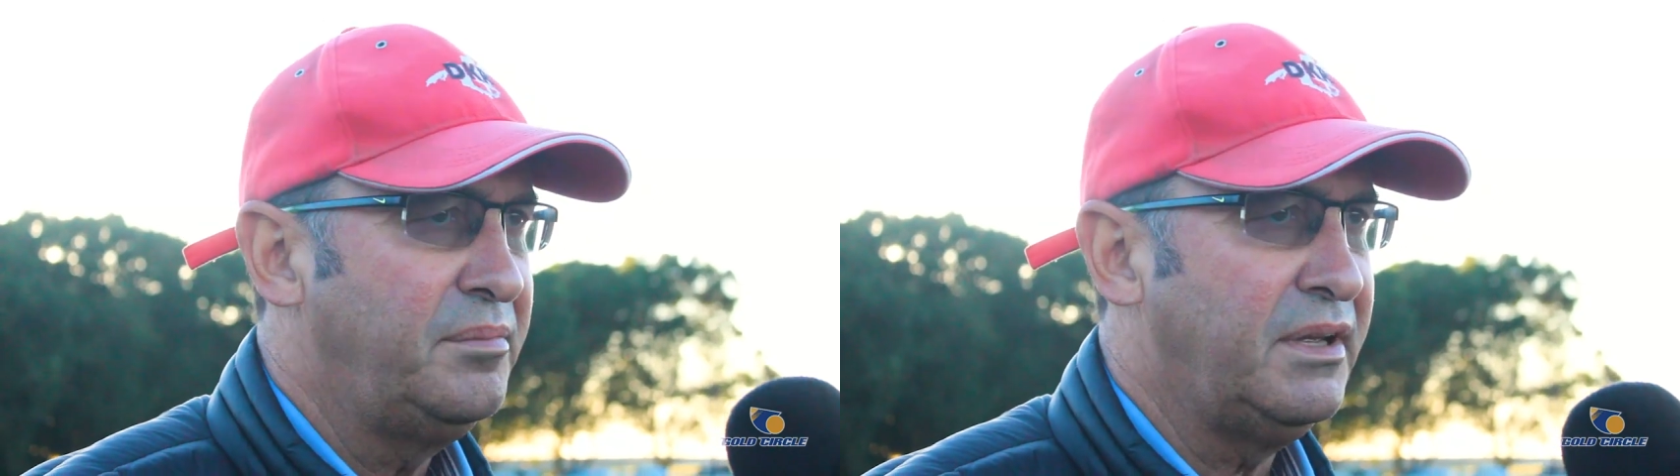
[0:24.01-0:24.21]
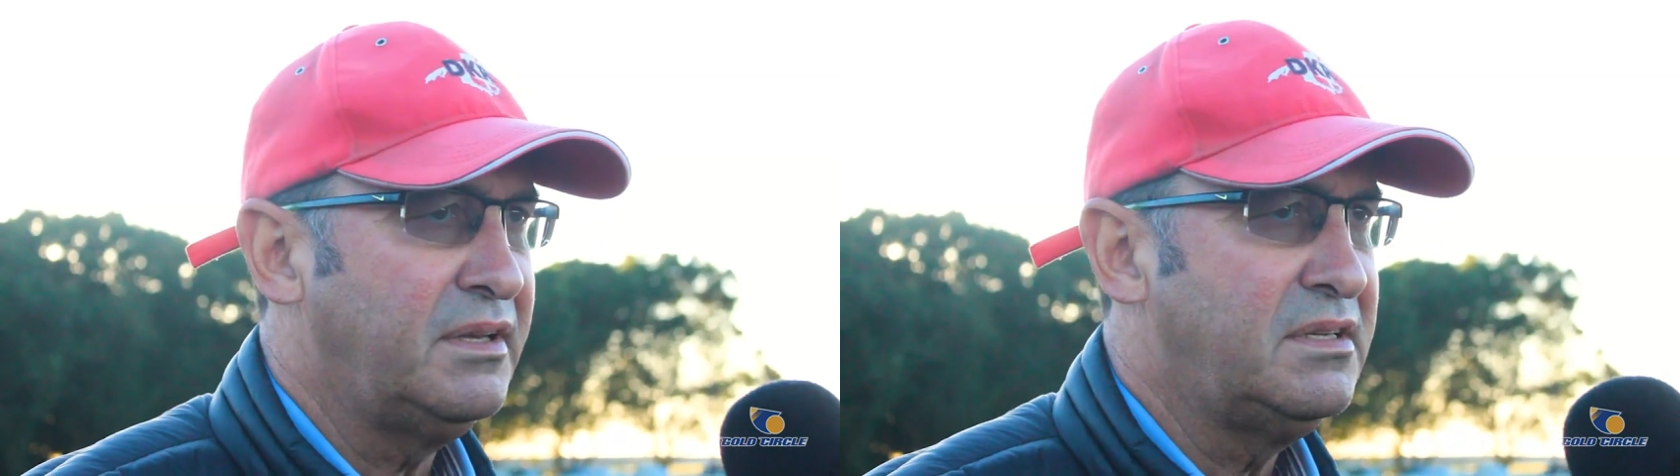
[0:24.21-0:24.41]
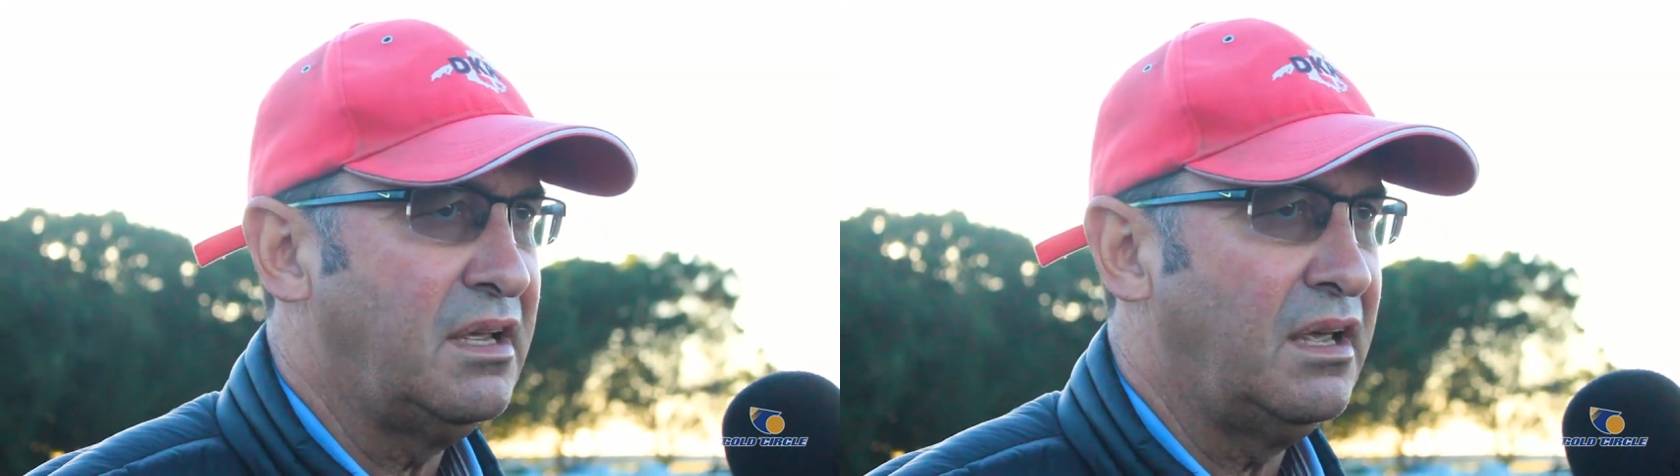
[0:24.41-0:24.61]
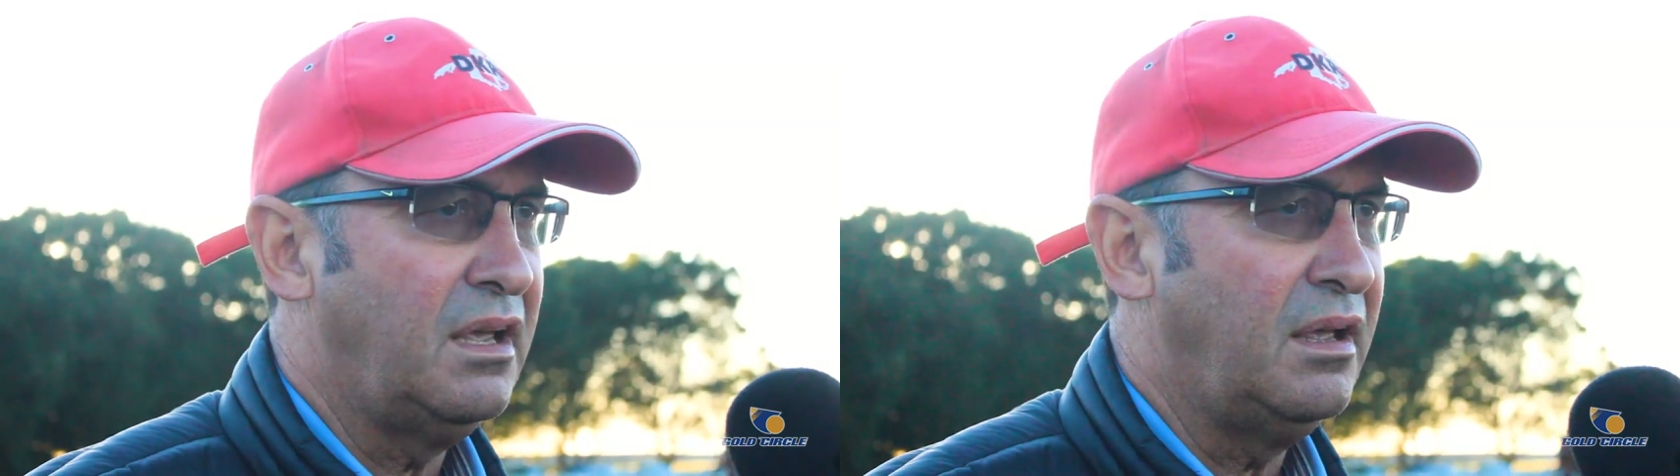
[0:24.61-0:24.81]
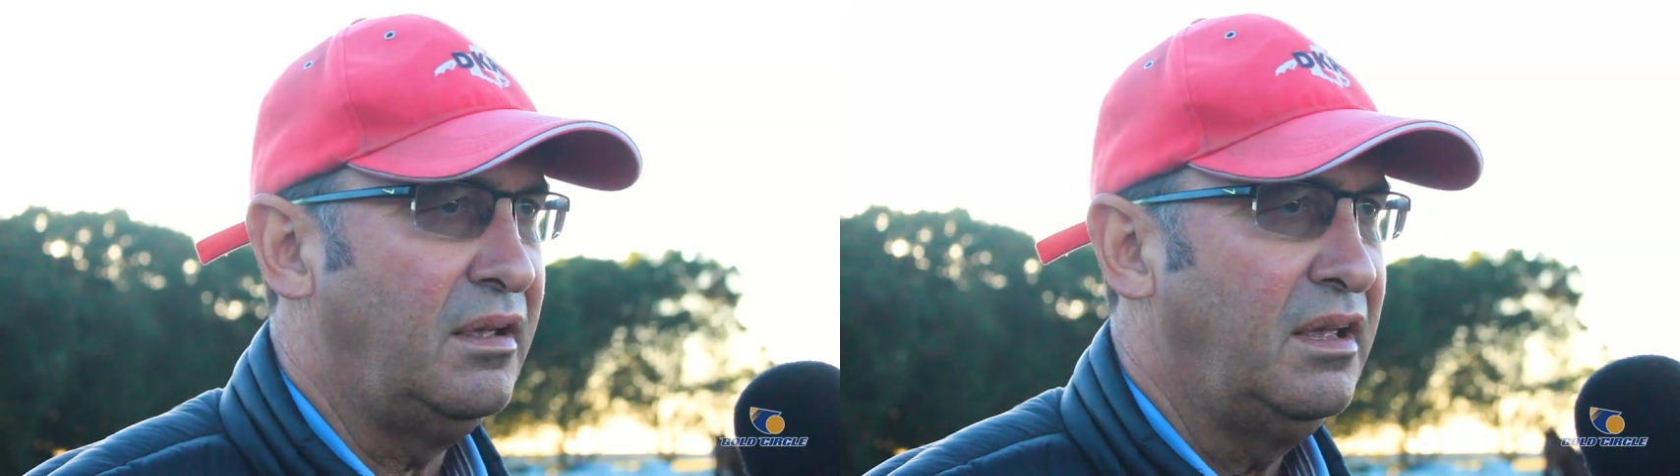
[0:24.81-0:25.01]
But
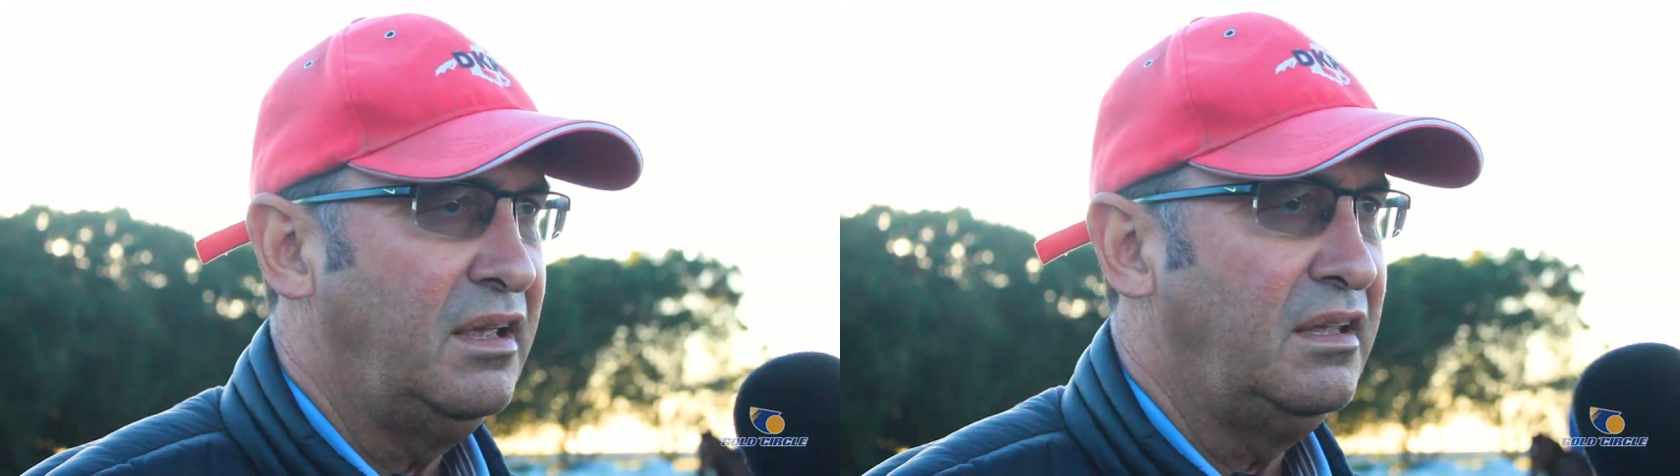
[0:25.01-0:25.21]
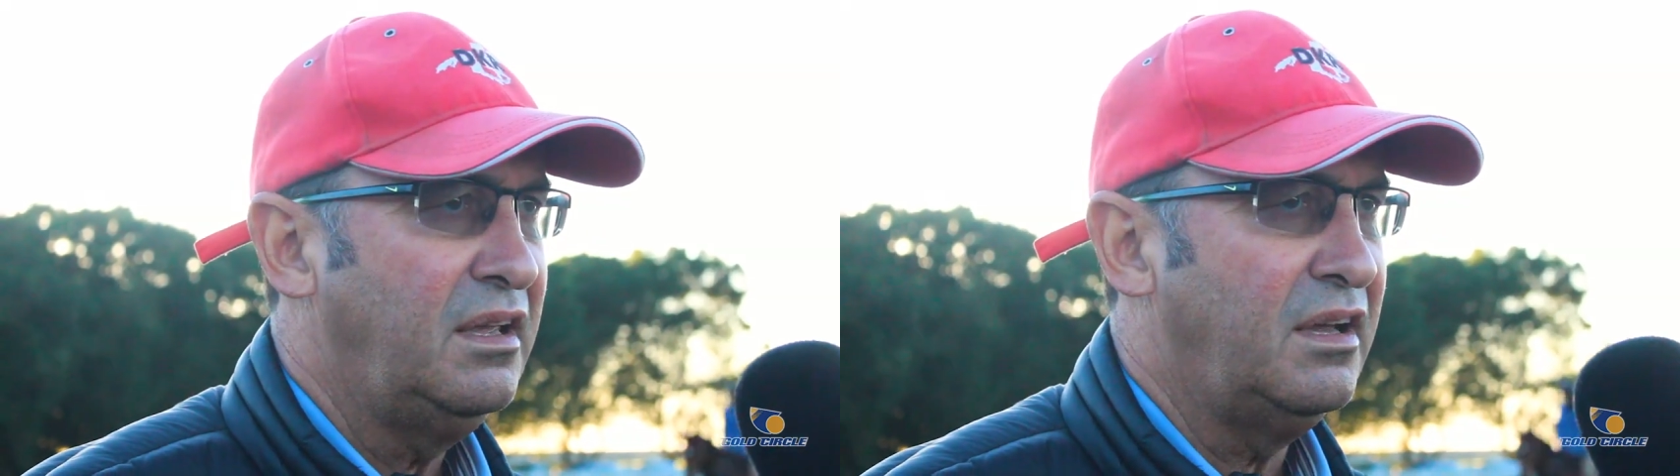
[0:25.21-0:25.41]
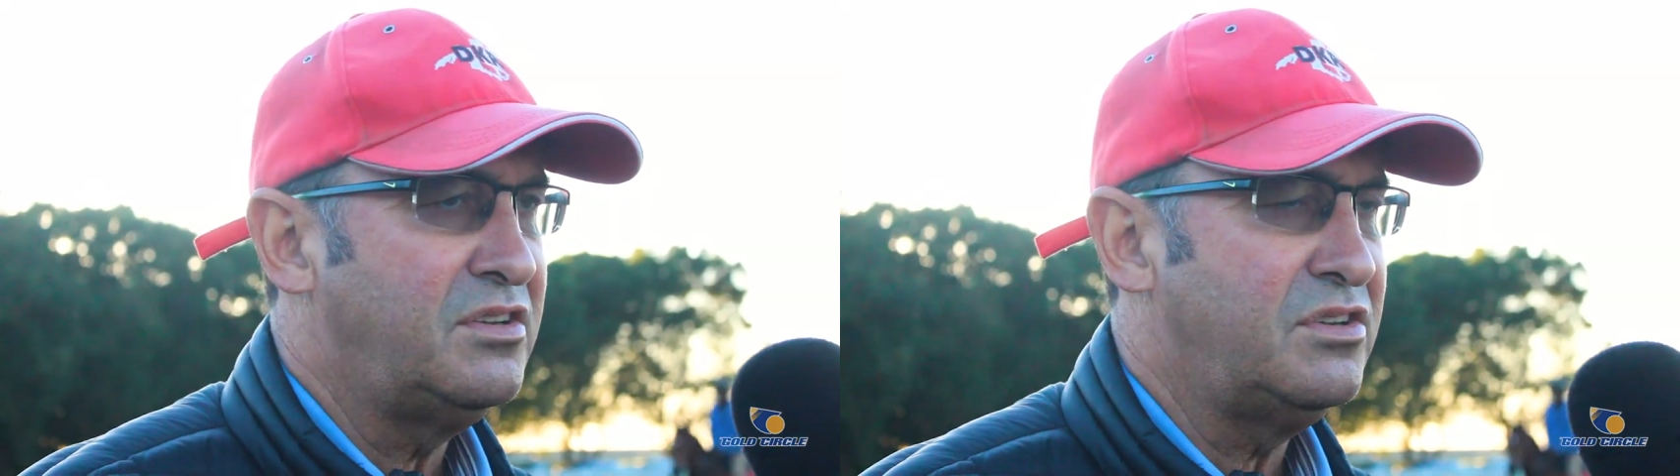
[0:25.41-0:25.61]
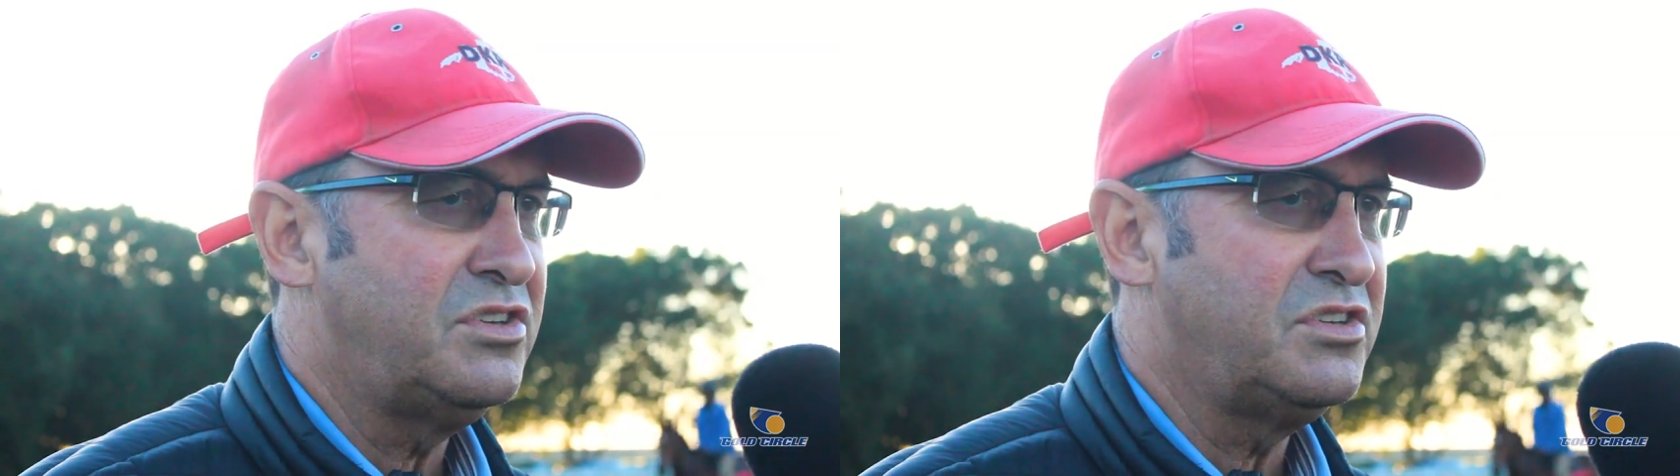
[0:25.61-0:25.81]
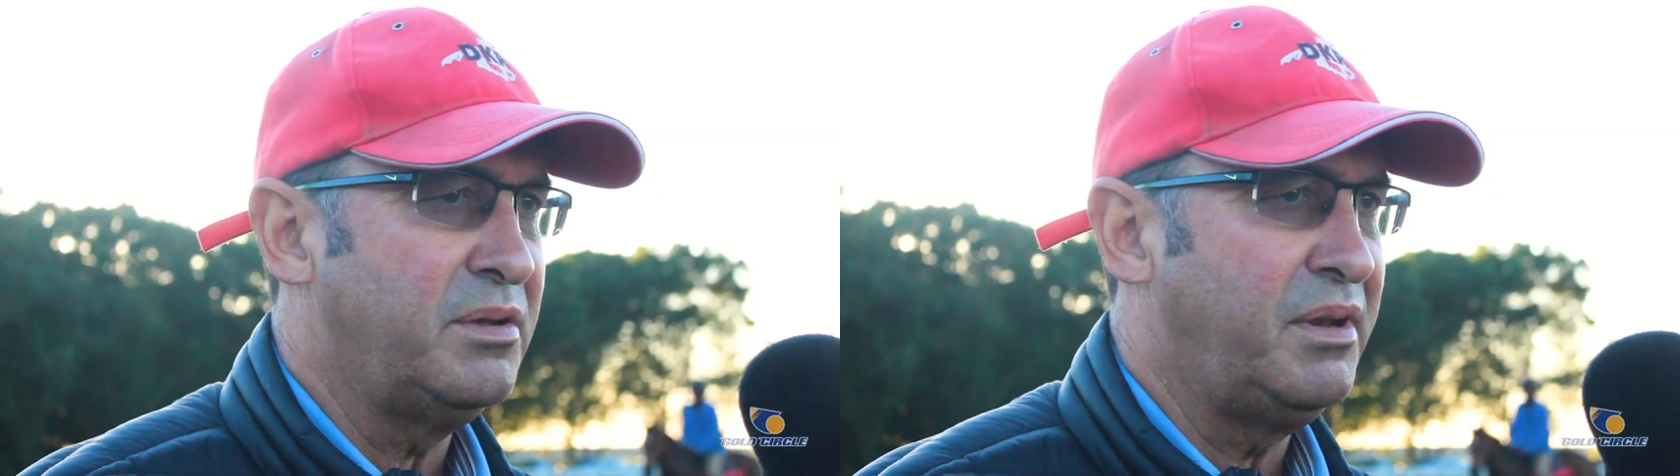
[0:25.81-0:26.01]
uh, yeah, it's just,